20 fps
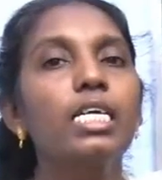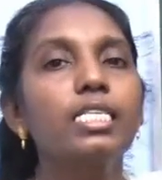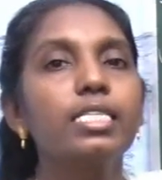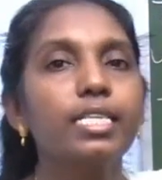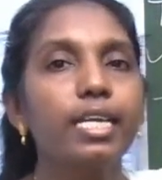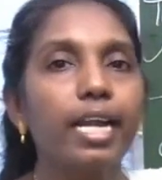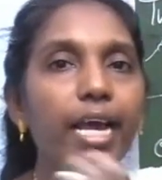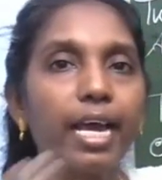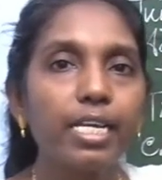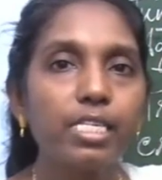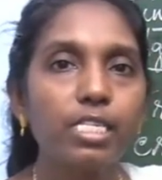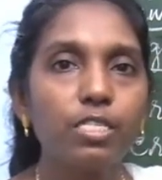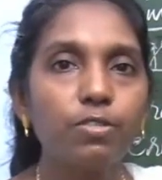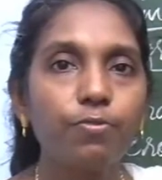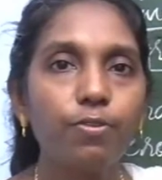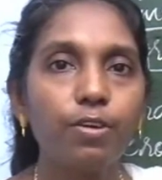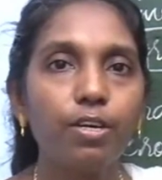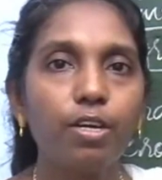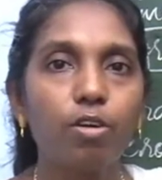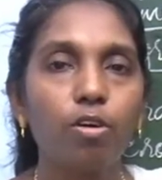
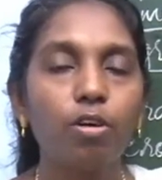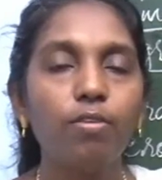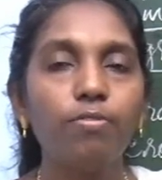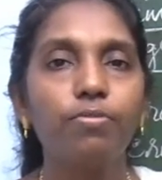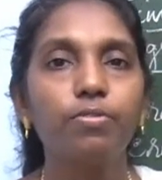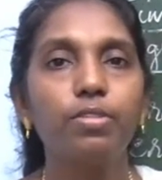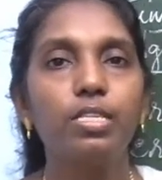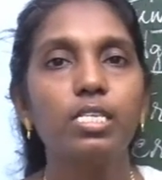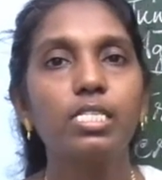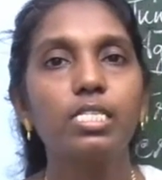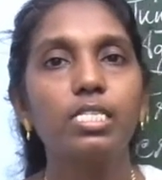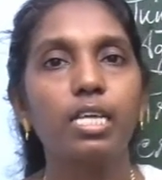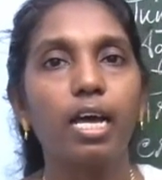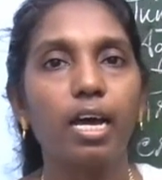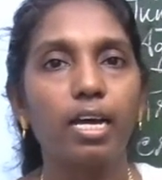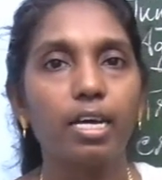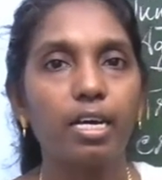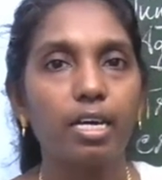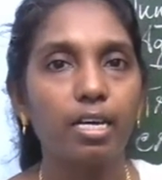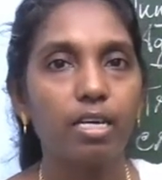transfer of this
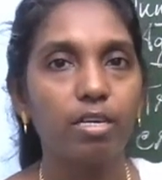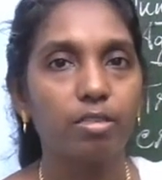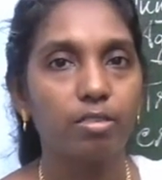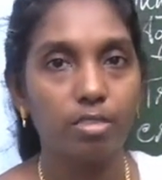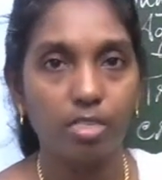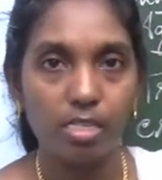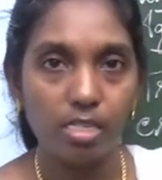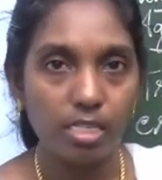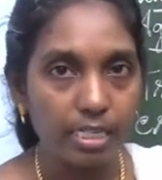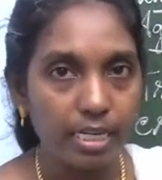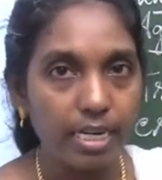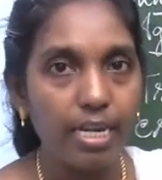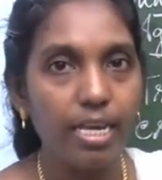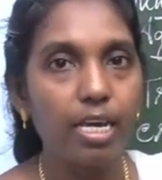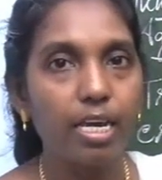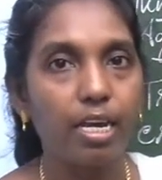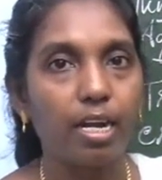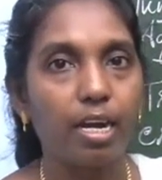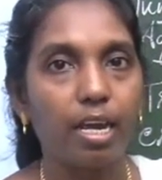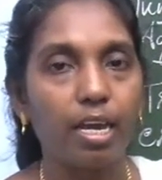
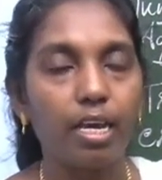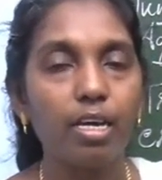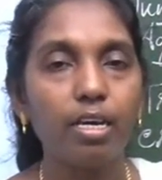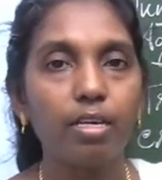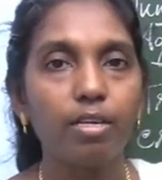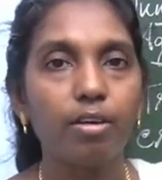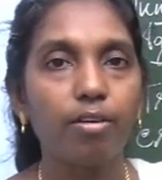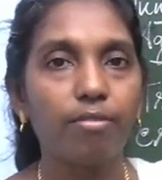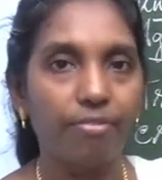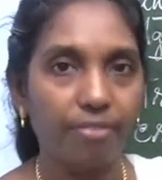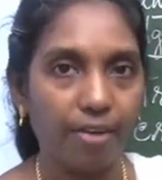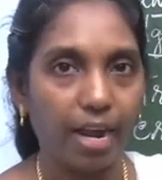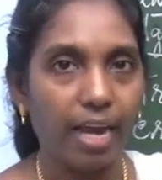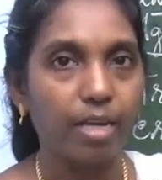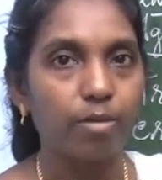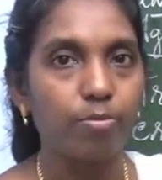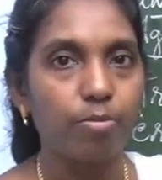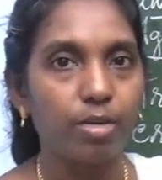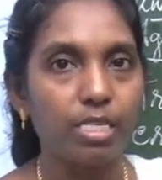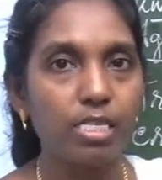DNA
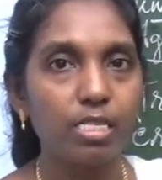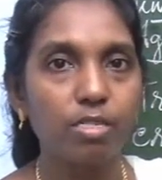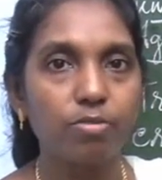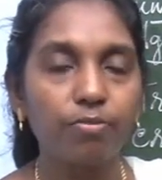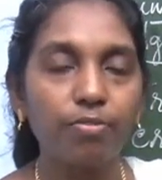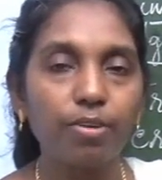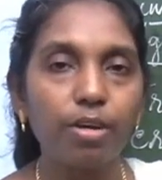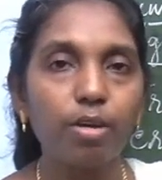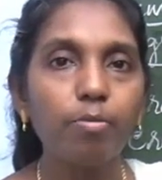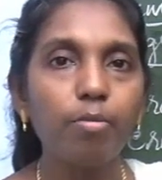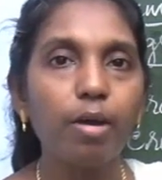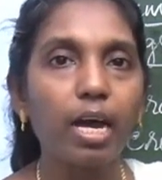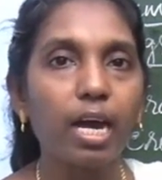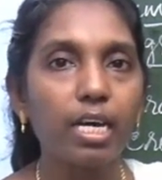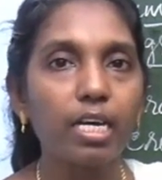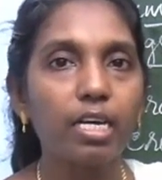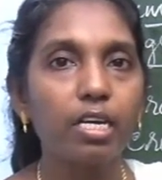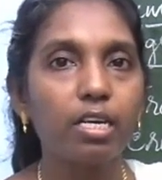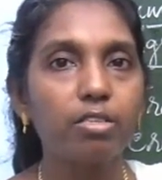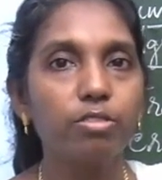fragments from
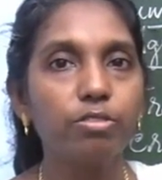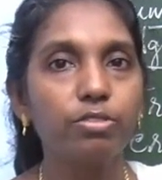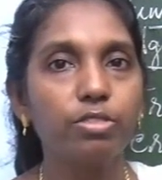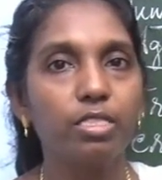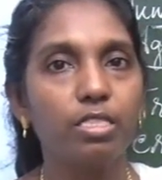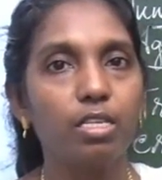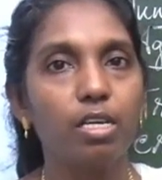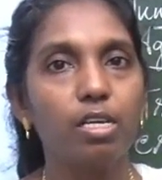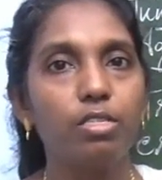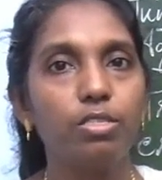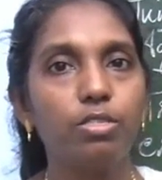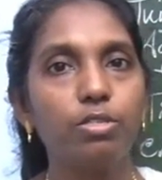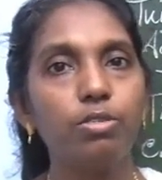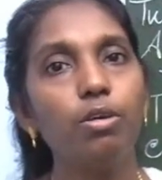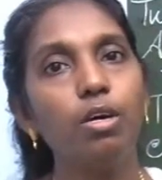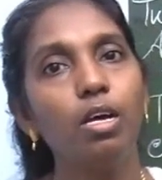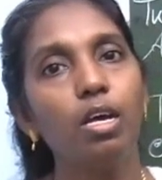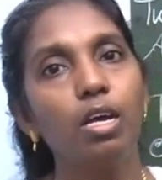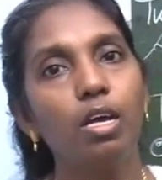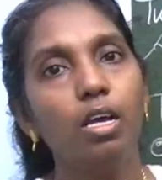agarose gel
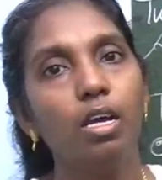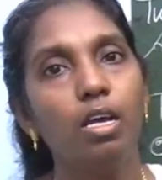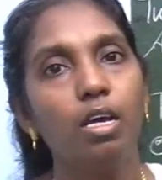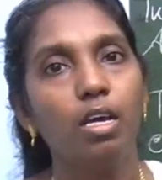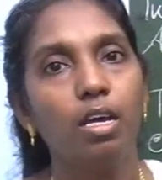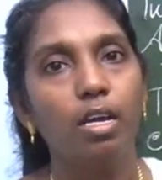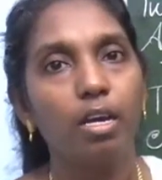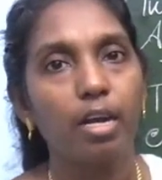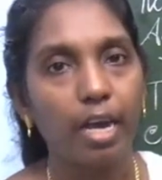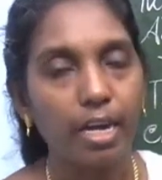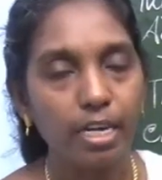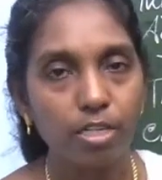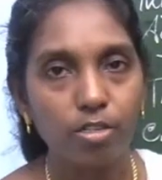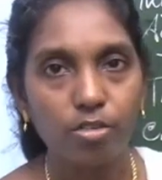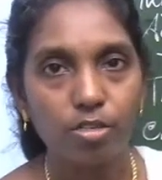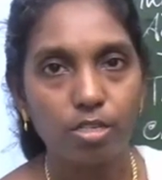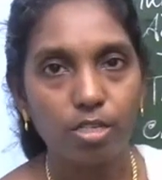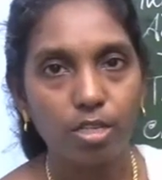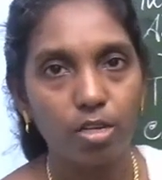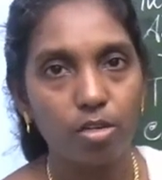to
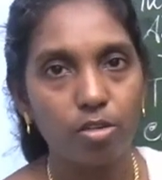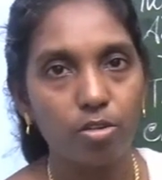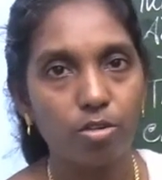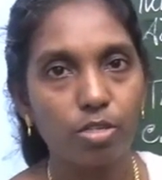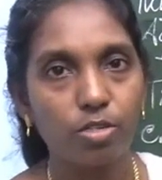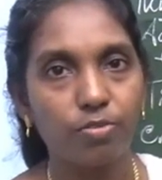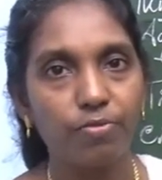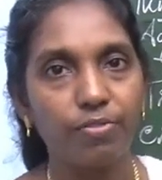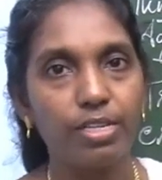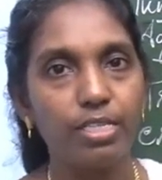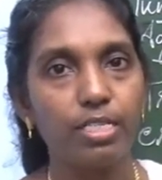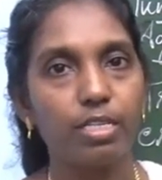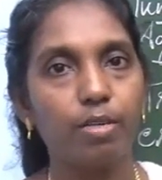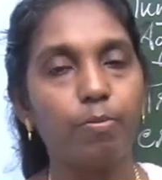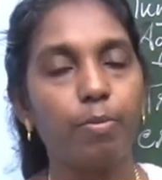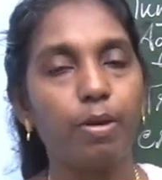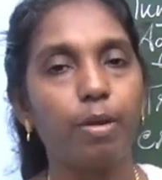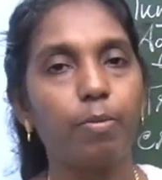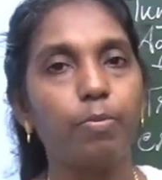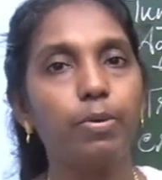nitrocellulose filter
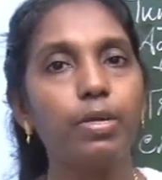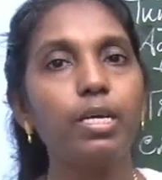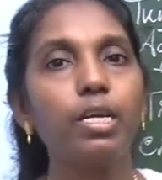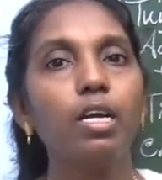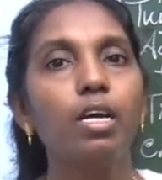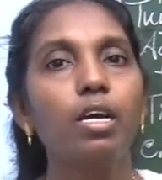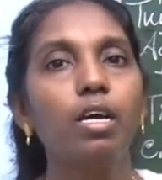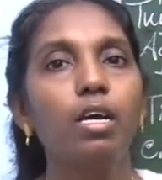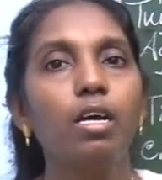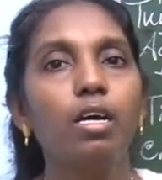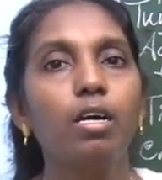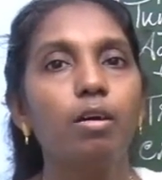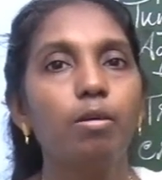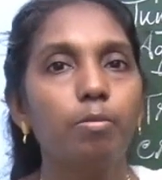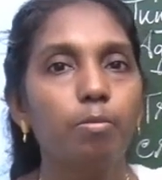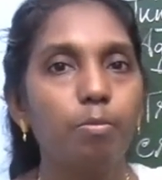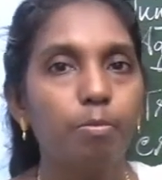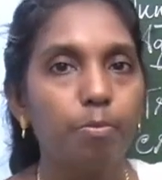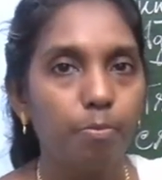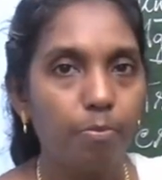paper
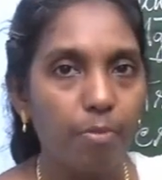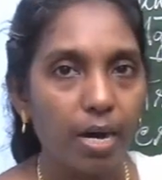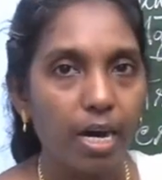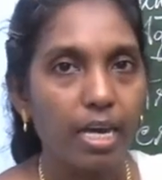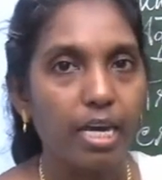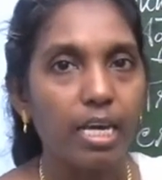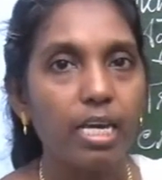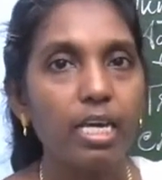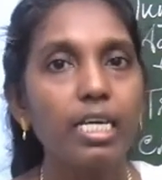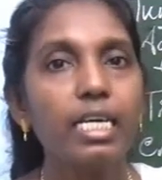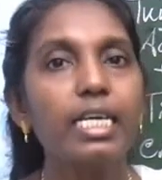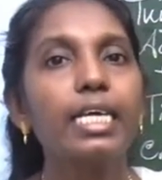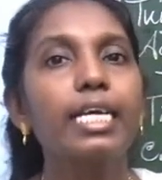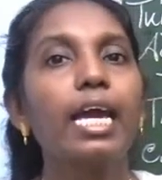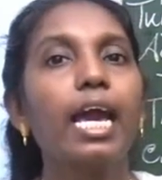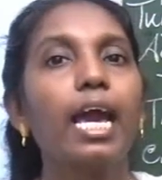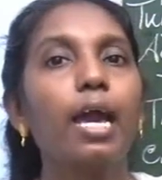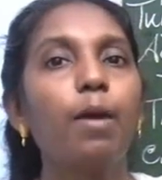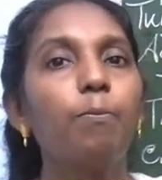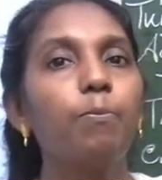by
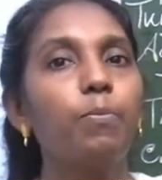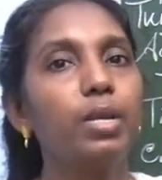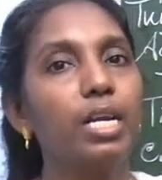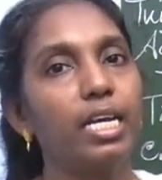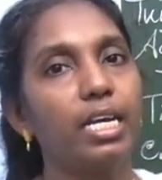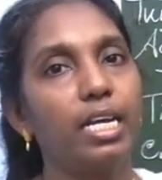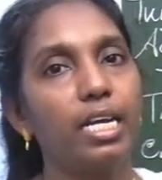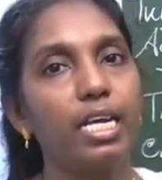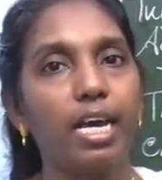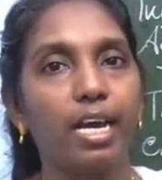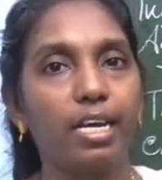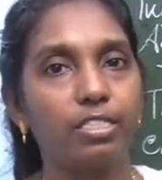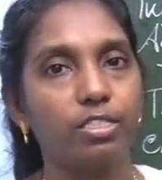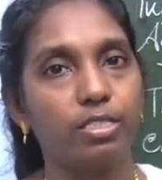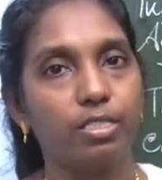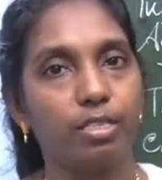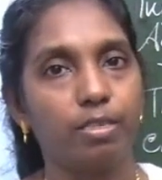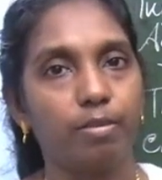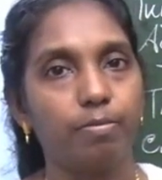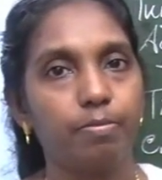capillary
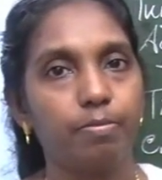action.